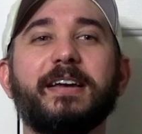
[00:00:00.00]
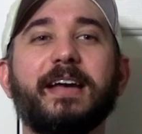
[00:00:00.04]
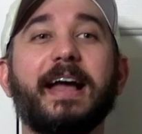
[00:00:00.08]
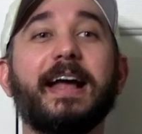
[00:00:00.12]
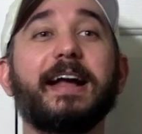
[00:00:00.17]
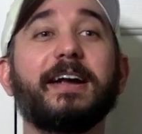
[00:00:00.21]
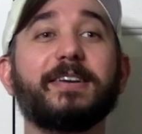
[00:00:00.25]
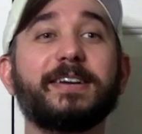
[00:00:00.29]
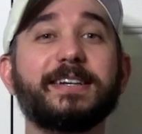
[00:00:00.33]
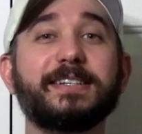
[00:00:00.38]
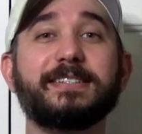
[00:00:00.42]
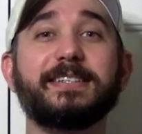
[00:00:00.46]

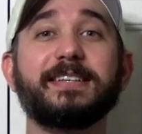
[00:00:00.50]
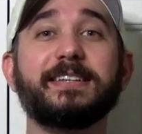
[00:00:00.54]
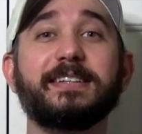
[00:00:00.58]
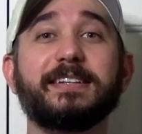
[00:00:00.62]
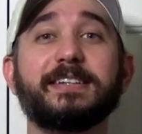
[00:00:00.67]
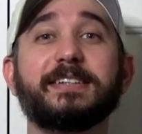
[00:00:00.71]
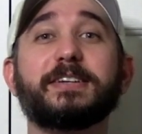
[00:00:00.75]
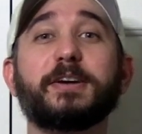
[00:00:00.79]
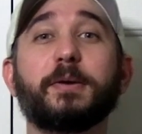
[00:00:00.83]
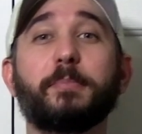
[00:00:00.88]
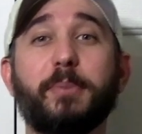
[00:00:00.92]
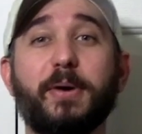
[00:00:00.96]
Harrington
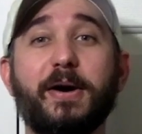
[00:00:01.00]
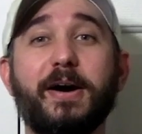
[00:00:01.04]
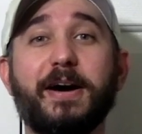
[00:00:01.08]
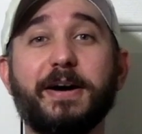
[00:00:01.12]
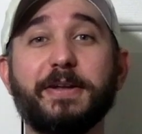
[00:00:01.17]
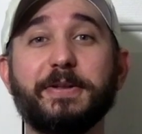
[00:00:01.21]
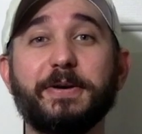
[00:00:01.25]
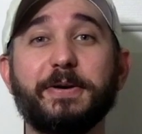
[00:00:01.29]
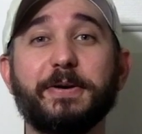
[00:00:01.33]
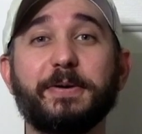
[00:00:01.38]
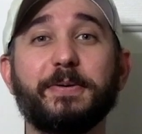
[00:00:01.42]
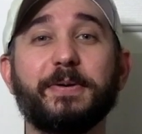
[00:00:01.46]
and
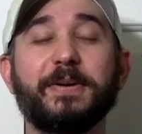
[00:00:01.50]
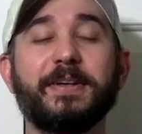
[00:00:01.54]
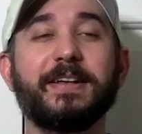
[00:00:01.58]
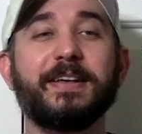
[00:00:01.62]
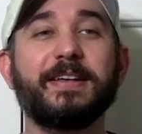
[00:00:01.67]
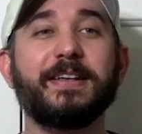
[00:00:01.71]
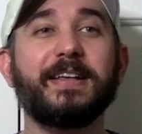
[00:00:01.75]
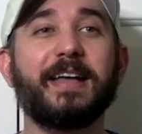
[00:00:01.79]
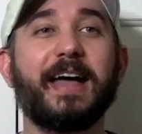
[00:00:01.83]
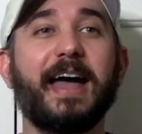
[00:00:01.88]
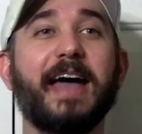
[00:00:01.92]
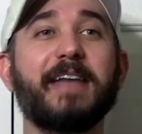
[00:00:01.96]
Capano.
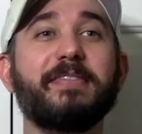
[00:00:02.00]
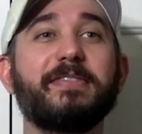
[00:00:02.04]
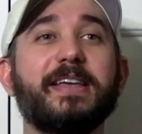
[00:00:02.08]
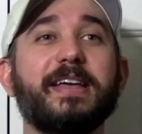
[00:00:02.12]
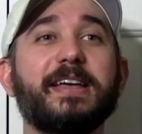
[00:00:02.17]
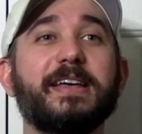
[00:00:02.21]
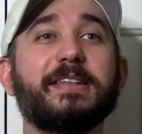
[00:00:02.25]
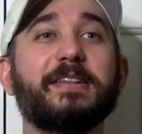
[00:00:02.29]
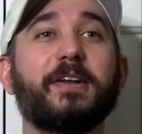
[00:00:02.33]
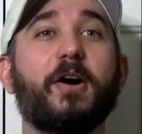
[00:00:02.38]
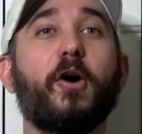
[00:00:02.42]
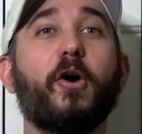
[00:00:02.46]
And
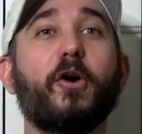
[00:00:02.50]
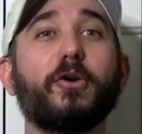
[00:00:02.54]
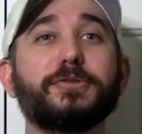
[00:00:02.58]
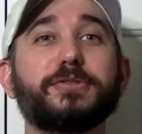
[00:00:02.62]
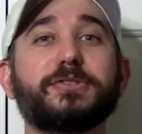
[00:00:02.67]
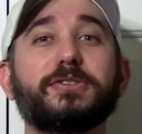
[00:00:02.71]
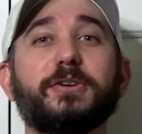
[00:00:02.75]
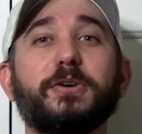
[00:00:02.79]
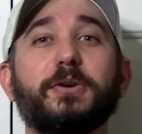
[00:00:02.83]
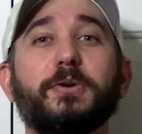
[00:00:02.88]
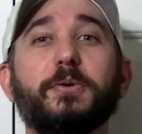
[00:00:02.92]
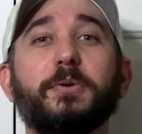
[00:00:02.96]
then
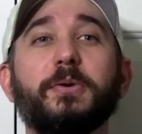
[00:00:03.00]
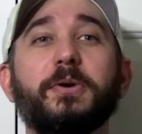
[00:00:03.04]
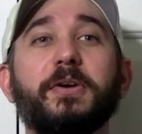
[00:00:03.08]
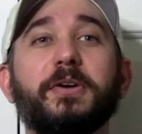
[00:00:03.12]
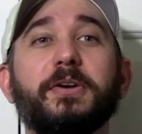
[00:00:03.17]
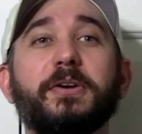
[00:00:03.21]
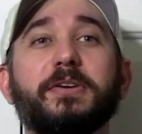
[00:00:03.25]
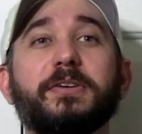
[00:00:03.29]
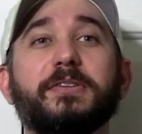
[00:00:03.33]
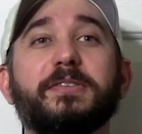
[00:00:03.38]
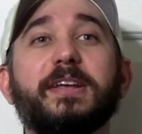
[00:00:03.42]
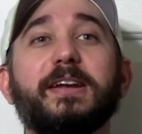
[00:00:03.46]
also
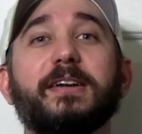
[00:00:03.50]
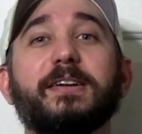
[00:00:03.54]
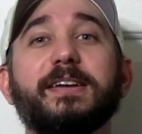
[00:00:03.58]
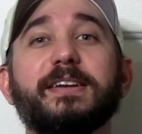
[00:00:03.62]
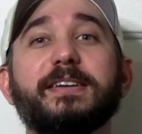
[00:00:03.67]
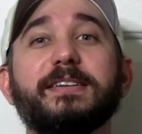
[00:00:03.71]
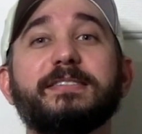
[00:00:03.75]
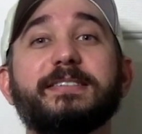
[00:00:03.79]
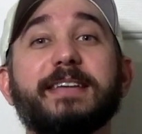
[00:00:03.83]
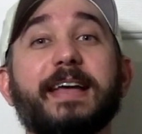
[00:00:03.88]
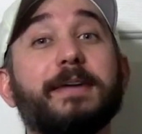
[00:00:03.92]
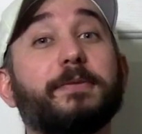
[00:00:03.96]
there
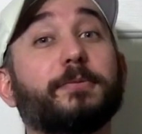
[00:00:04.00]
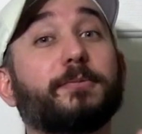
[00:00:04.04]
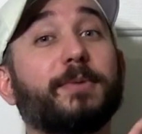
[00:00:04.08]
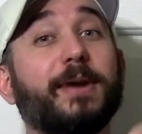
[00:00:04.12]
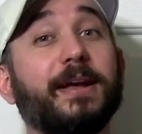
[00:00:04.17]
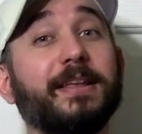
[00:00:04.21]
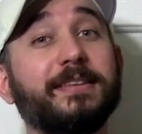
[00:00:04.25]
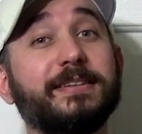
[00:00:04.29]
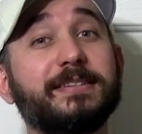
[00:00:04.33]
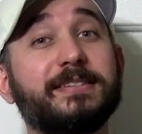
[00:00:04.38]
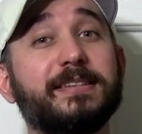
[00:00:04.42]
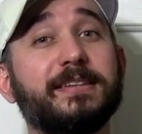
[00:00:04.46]
is a
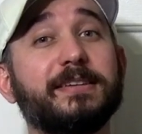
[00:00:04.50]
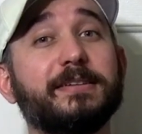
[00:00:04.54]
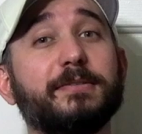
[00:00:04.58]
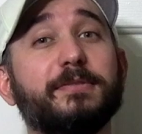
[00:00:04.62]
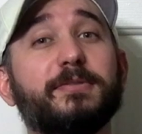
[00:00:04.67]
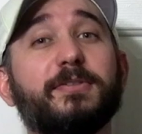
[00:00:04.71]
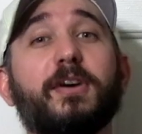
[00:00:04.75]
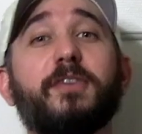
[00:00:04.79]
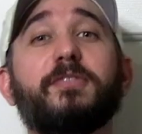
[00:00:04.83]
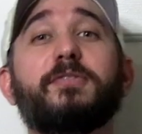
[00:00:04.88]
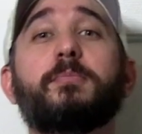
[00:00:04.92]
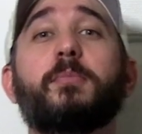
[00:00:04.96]

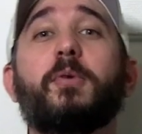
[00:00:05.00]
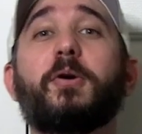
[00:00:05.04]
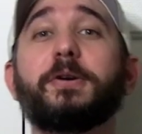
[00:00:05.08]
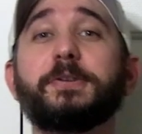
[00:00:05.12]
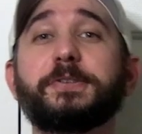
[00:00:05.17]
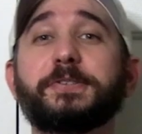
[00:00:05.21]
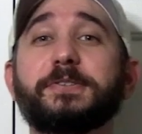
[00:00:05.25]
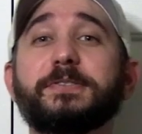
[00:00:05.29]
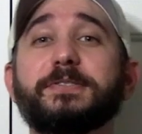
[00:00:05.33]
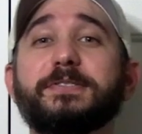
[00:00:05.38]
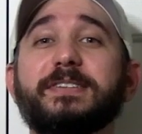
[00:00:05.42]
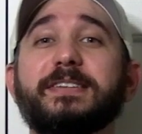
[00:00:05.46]
relative of
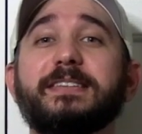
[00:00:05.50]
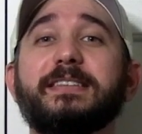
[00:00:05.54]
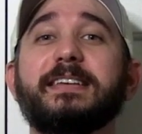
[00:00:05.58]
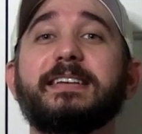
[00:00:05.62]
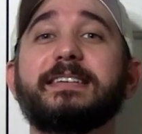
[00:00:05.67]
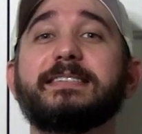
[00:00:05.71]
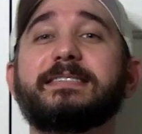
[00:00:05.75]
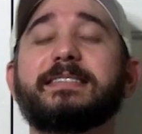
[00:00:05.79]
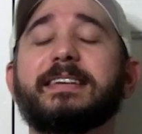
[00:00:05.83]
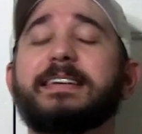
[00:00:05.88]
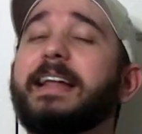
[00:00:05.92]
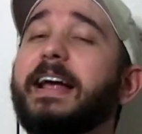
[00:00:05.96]
Marshall's in
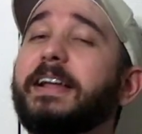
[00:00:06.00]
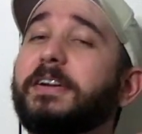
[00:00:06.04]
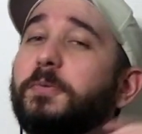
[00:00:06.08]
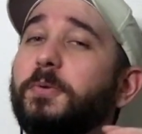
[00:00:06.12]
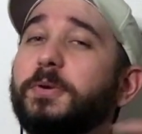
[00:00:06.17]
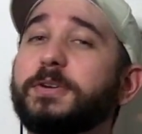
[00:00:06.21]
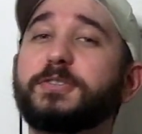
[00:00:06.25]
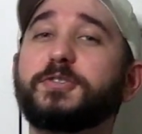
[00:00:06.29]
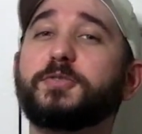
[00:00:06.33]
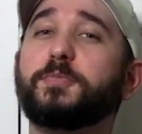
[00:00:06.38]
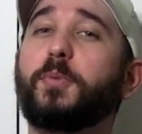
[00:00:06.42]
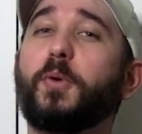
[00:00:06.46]
this, and I don't
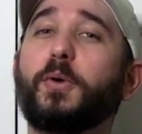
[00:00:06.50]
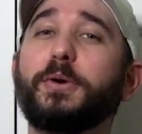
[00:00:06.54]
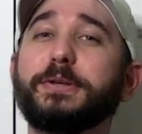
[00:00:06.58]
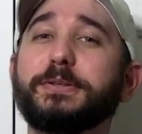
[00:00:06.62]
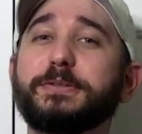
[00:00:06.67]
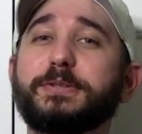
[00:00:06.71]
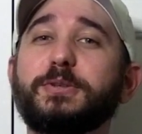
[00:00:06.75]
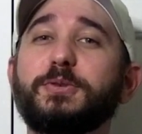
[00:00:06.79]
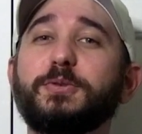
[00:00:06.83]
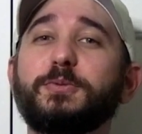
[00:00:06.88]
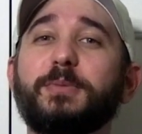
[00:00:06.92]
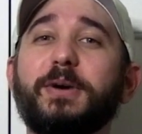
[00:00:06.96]
want to spoil
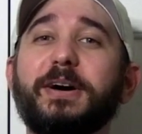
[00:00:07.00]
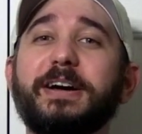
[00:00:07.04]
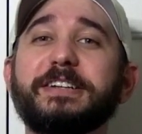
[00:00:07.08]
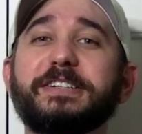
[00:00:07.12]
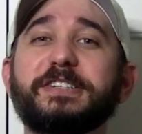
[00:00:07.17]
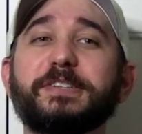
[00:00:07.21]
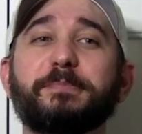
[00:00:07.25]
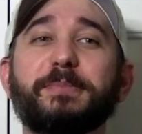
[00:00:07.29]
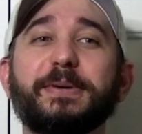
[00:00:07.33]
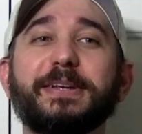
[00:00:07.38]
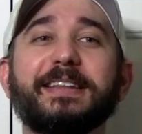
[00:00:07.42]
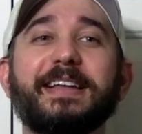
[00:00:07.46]
too
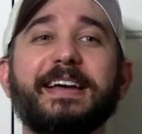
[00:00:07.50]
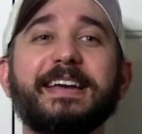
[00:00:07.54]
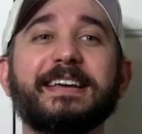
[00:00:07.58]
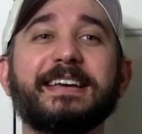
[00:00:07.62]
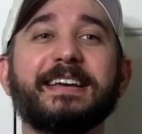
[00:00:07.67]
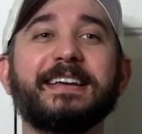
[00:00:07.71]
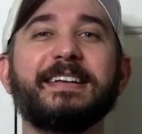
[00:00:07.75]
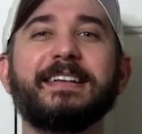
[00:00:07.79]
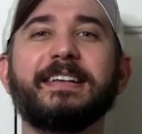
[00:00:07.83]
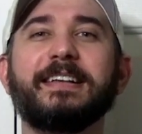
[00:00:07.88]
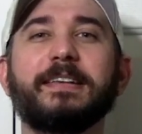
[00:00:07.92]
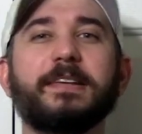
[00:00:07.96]
much, but
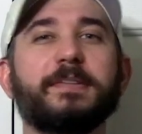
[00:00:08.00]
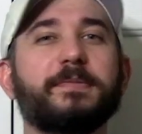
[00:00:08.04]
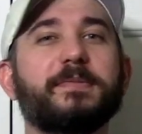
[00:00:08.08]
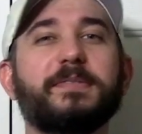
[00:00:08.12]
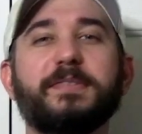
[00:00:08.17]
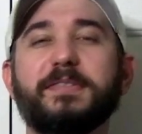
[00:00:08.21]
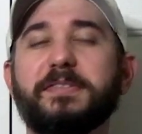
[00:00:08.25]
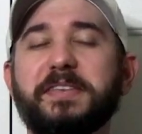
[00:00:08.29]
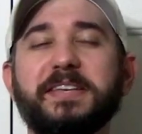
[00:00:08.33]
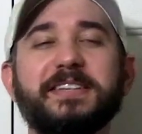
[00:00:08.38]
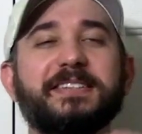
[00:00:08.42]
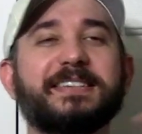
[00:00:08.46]
like
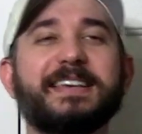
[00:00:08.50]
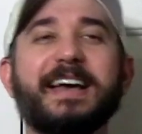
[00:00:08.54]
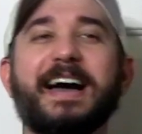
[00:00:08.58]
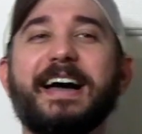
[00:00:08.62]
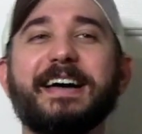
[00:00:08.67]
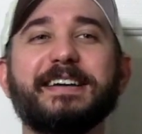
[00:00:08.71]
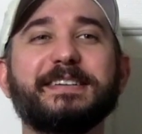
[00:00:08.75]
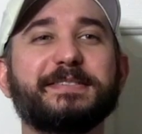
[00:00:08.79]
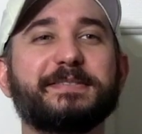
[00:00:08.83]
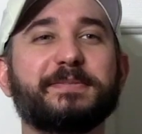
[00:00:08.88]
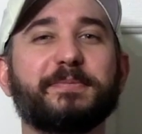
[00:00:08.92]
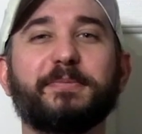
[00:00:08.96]
this
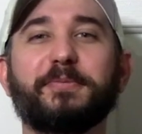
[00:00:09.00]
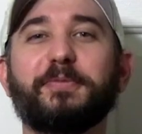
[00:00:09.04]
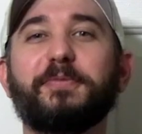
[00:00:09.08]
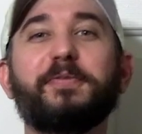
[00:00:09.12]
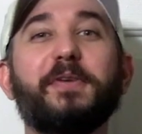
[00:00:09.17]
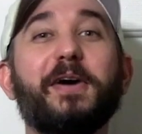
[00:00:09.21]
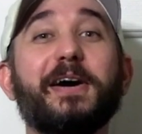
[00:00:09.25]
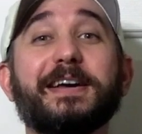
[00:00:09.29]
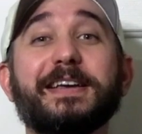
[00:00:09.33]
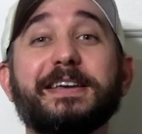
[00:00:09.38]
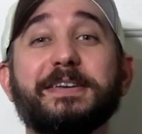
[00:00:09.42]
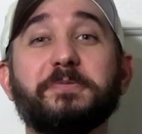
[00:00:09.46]
guy is
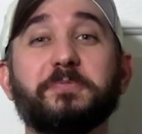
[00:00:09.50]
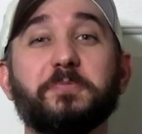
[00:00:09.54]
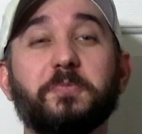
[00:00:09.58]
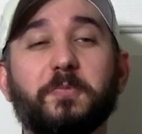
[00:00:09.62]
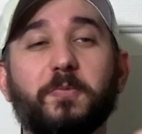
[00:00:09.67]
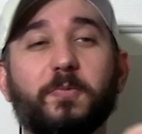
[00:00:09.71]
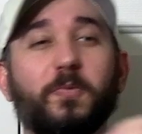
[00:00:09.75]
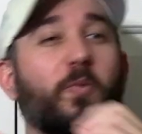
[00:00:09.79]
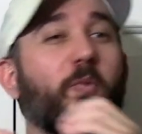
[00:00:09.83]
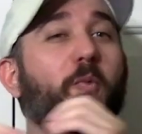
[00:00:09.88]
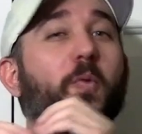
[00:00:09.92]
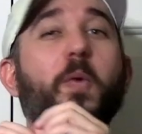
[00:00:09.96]
fucking
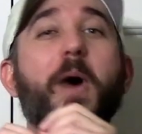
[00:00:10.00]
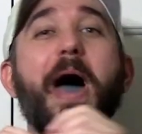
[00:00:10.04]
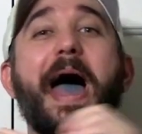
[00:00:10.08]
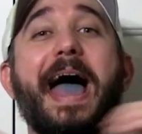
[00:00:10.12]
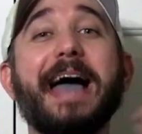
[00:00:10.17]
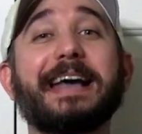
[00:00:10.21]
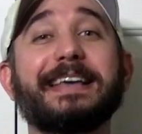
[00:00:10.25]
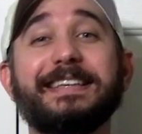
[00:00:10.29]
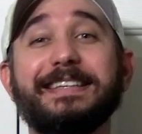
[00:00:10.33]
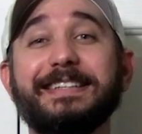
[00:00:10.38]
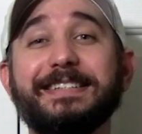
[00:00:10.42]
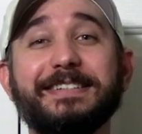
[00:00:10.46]

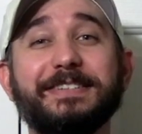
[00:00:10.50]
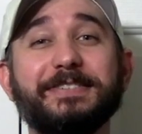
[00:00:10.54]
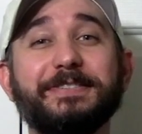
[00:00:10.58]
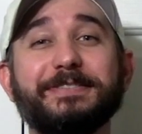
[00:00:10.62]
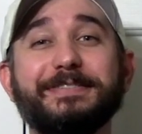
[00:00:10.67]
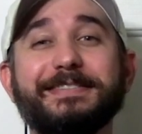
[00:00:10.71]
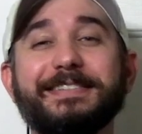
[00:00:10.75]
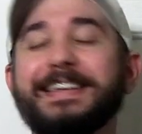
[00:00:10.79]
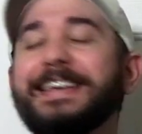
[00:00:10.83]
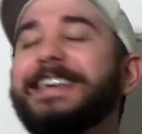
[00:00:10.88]
wacky, dude.